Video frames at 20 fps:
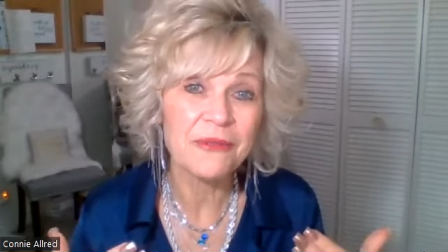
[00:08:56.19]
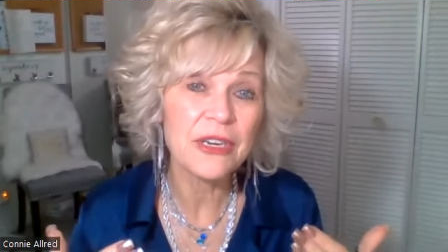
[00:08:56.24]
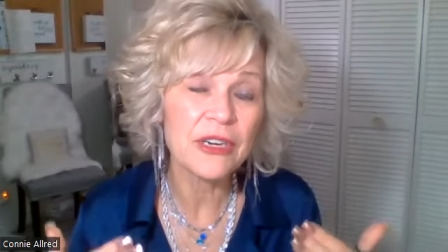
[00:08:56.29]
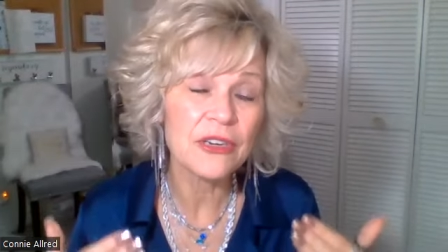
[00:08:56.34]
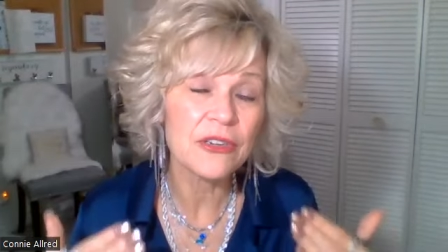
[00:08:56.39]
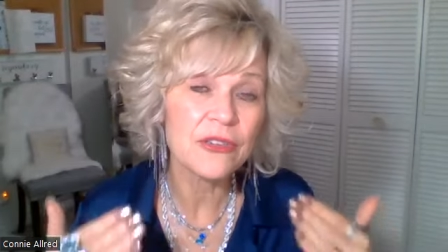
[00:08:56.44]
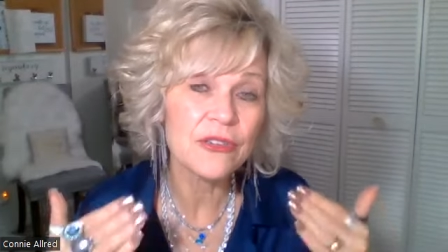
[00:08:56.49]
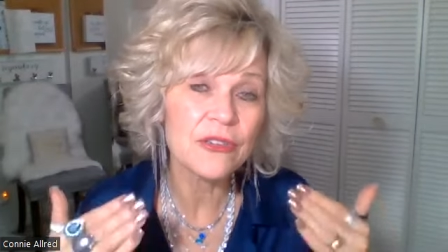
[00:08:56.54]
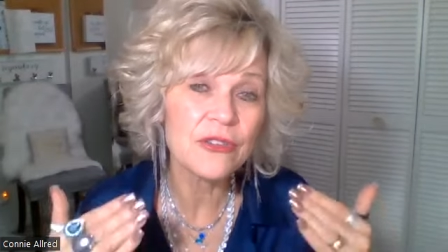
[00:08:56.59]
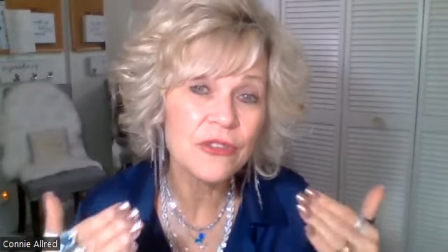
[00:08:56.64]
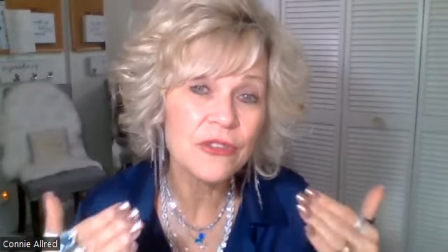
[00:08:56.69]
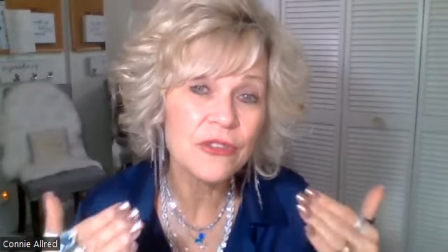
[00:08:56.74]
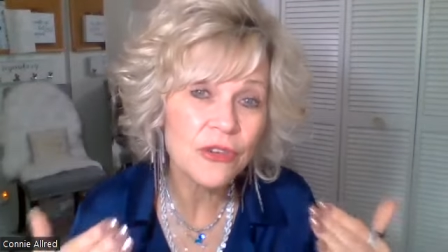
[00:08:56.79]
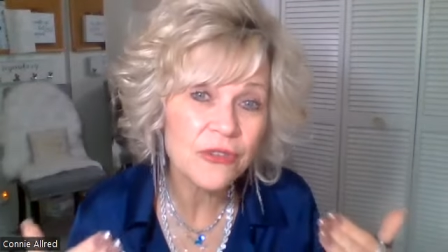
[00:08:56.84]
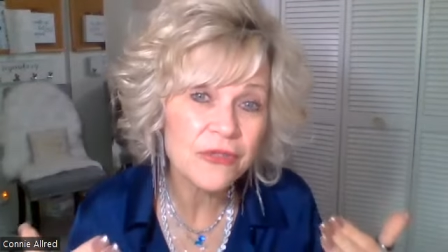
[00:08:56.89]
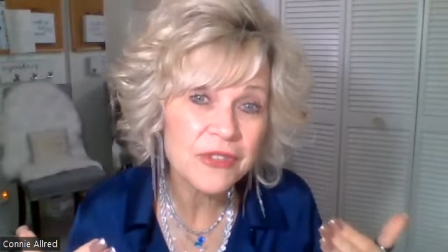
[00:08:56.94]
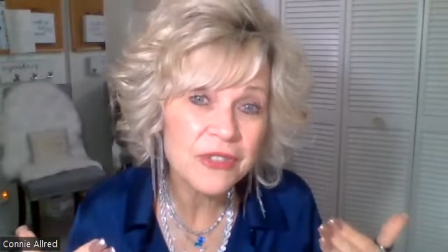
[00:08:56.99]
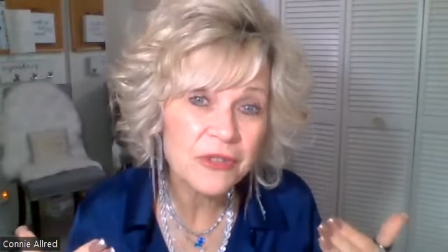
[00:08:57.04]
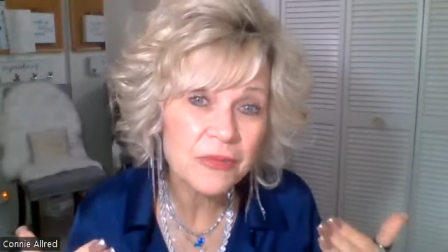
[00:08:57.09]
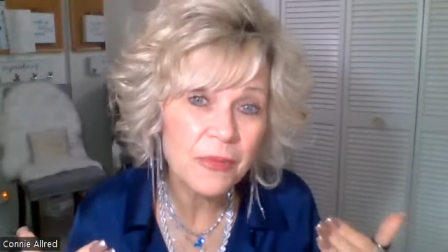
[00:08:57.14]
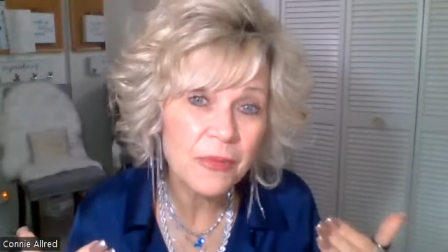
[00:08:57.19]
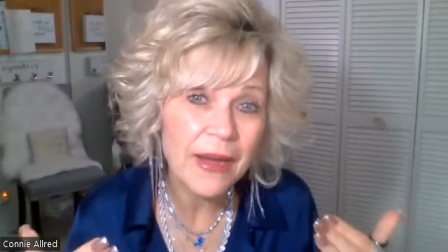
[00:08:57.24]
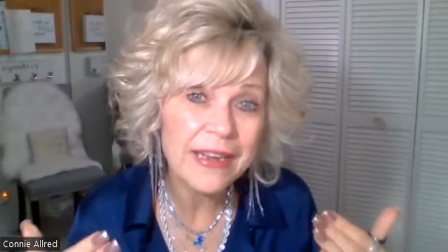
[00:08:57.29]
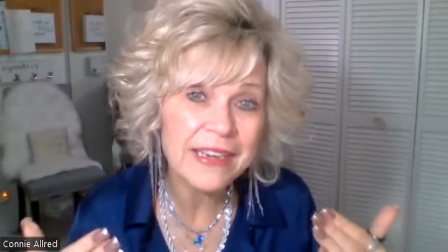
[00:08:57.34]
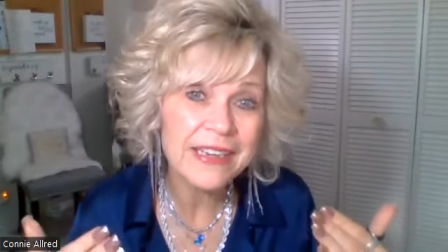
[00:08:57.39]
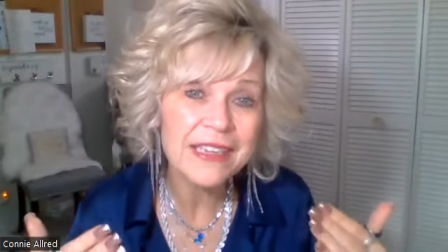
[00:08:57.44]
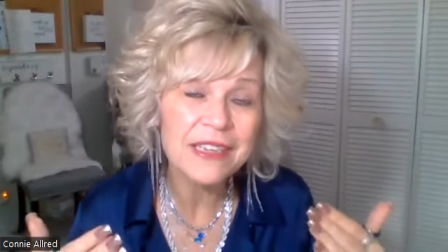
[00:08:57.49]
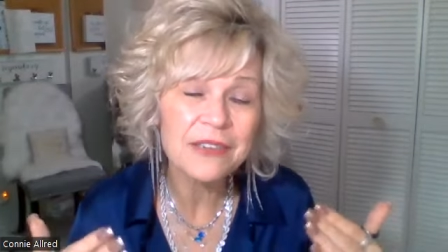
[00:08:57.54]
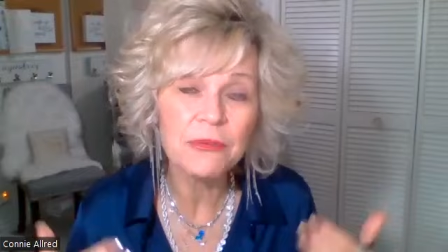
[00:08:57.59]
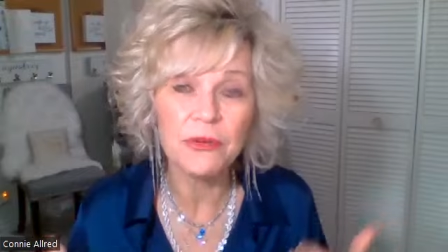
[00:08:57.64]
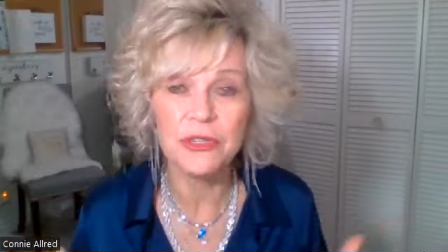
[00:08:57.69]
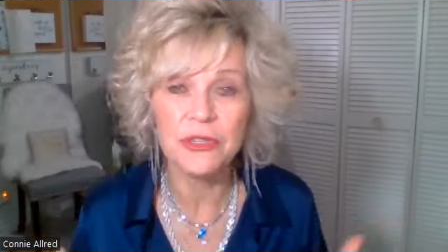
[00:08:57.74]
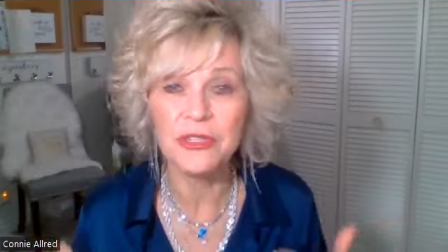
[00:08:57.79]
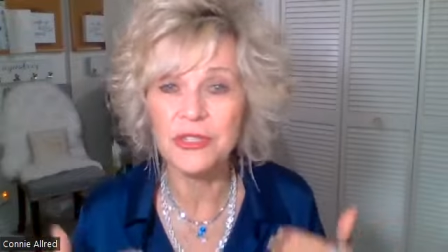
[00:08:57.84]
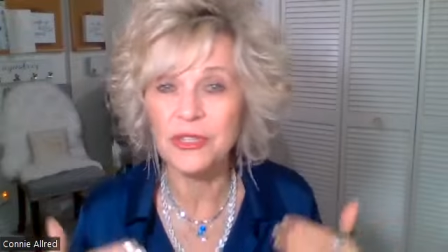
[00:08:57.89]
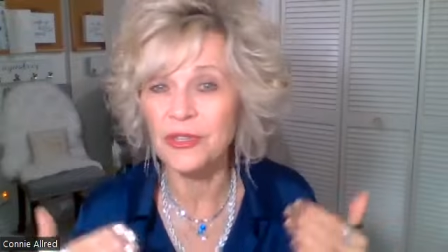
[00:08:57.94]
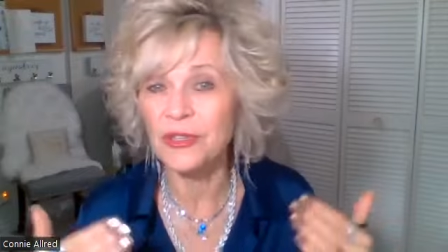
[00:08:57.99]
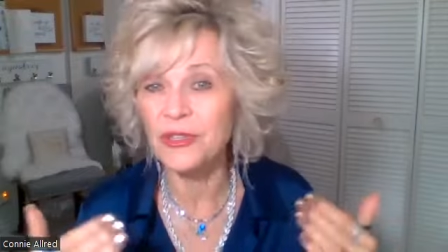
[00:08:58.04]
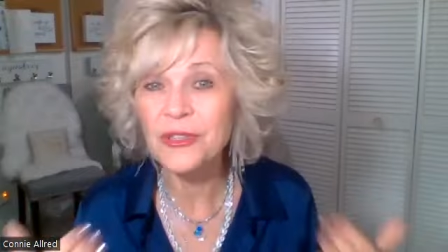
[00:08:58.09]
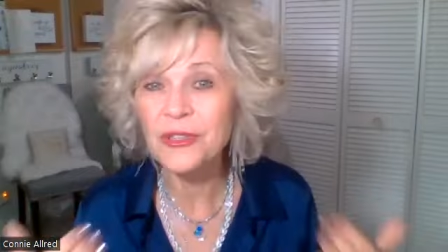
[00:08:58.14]
We are service minded, we're
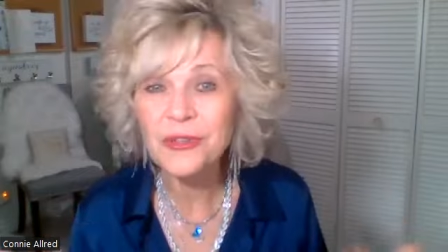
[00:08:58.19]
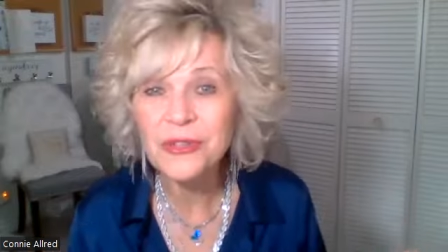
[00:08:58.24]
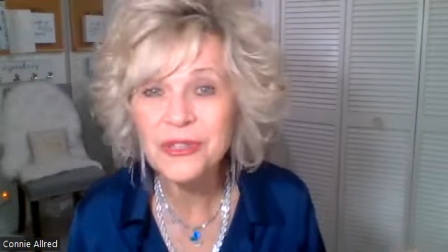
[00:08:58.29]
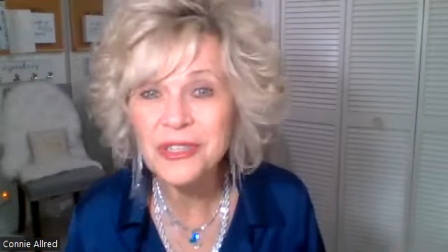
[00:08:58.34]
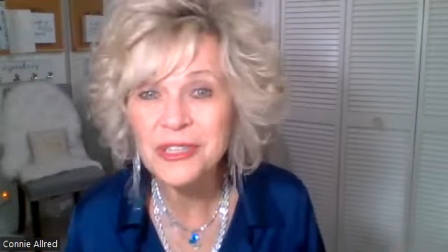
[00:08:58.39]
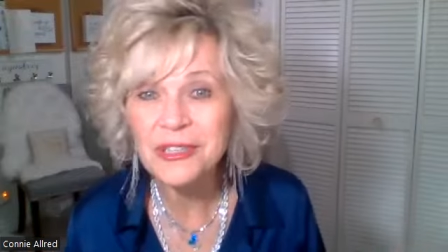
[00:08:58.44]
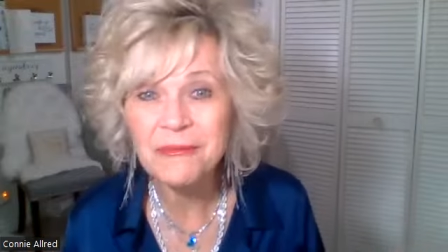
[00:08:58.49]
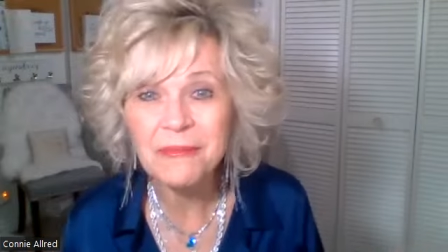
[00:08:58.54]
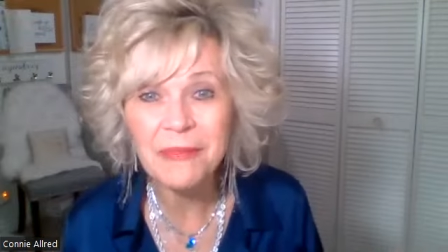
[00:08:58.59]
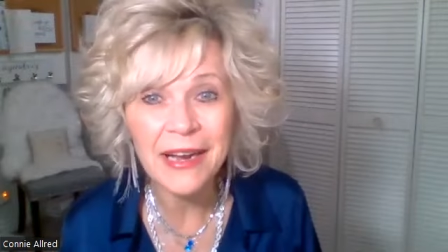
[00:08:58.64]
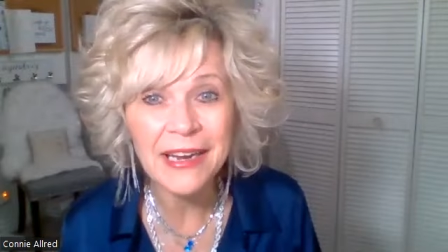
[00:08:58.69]
solution